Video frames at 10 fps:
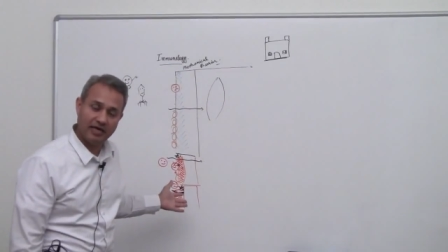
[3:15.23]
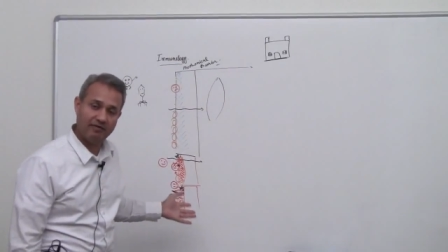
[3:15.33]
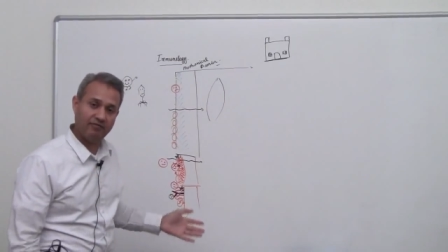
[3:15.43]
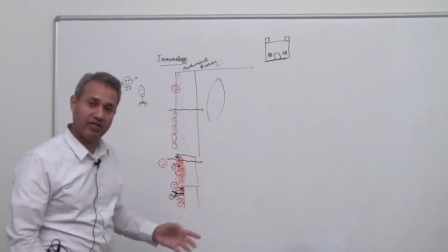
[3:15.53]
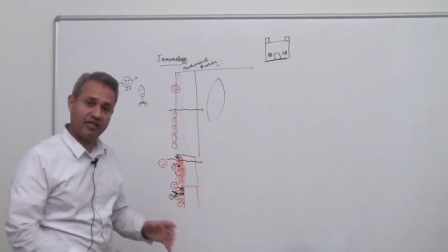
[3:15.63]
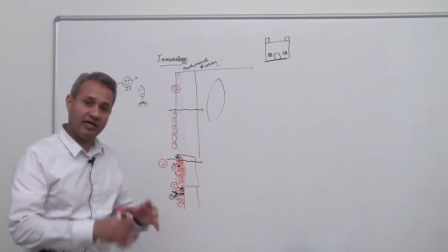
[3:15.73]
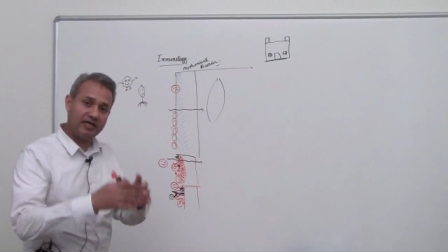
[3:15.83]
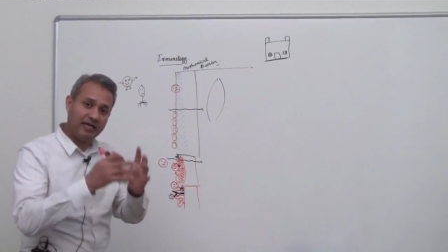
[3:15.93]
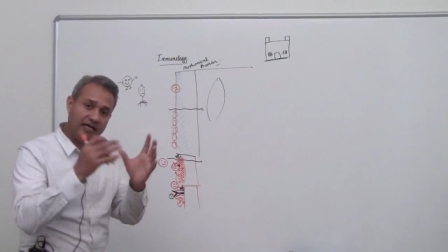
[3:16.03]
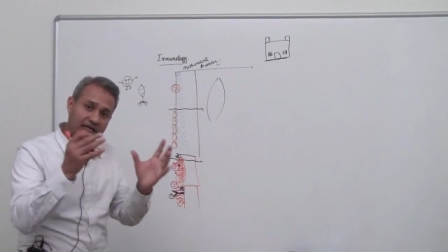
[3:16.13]
And when
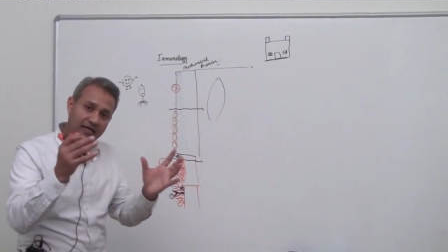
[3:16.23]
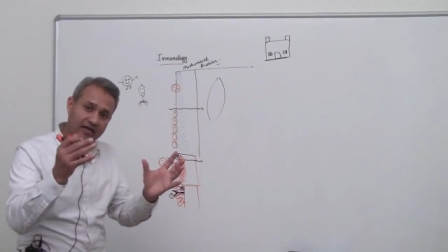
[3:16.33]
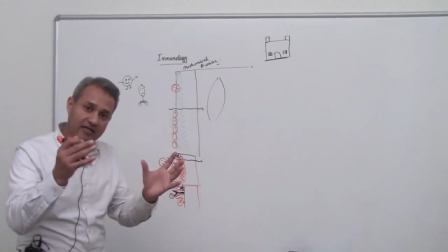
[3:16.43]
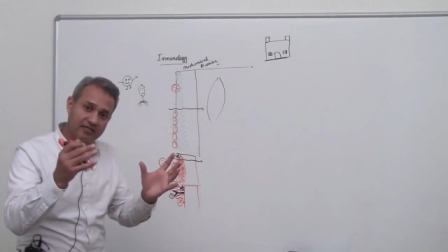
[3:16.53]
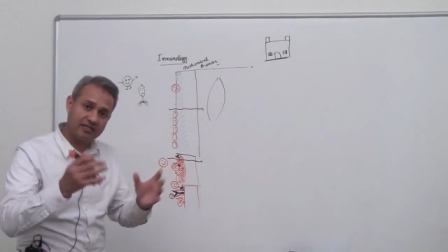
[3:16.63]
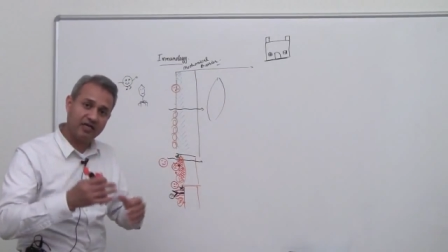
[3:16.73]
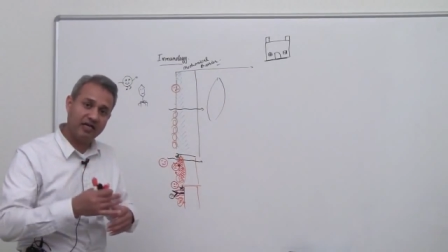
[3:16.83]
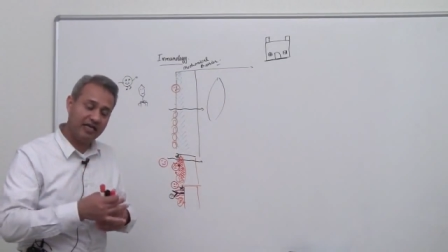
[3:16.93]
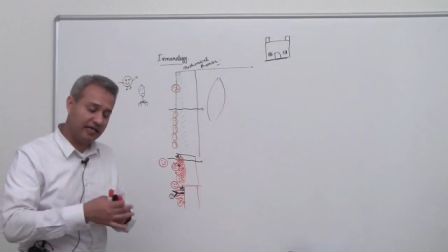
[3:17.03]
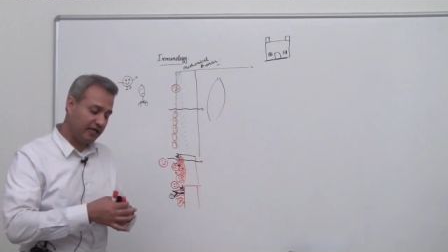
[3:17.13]
that area is
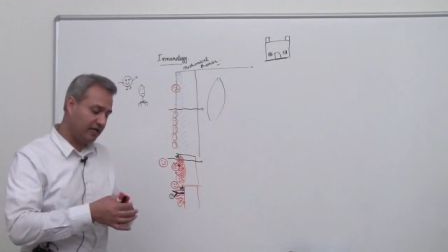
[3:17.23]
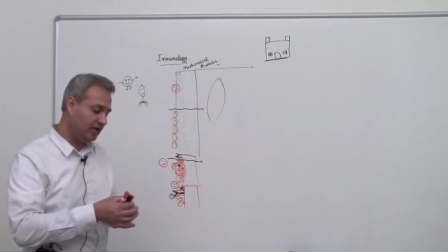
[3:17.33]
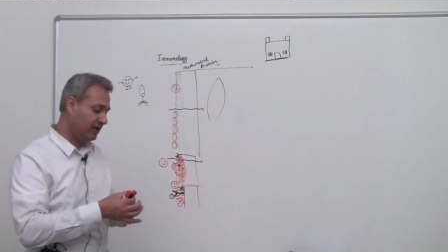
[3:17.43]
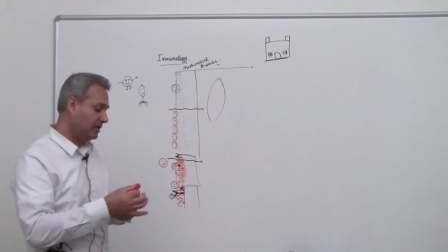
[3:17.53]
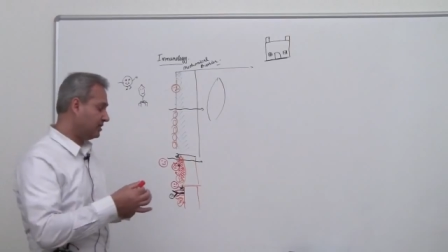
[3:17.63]
clean,